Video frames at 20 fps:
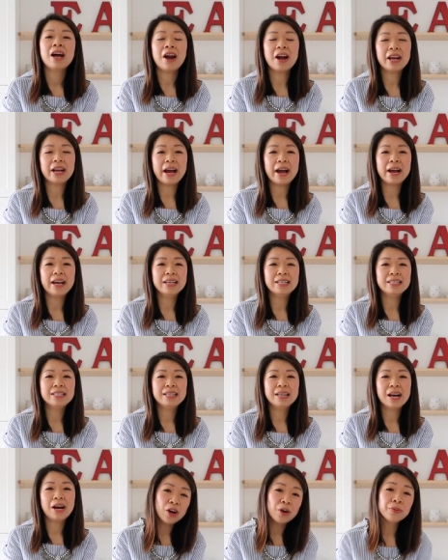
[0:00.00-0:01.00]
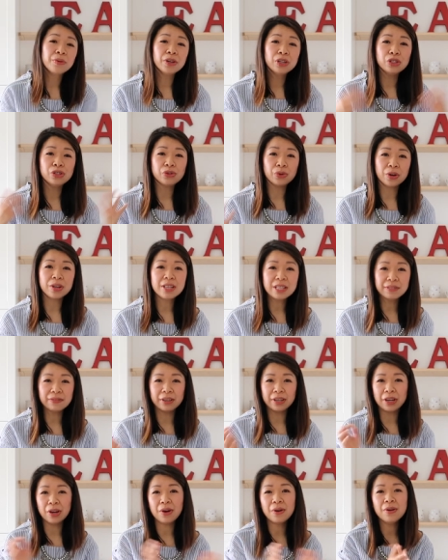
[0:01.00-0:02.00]
All right, guys, hope you enjoyed this
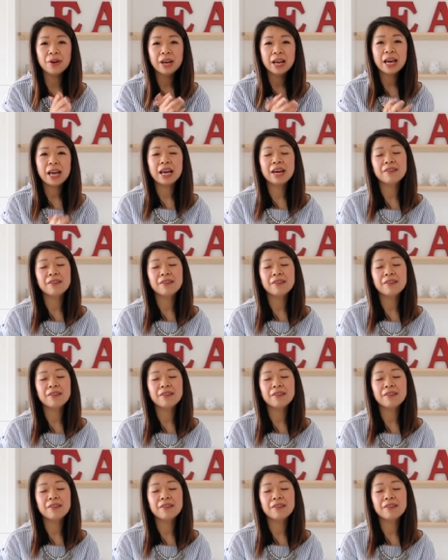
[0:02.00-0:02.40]
video.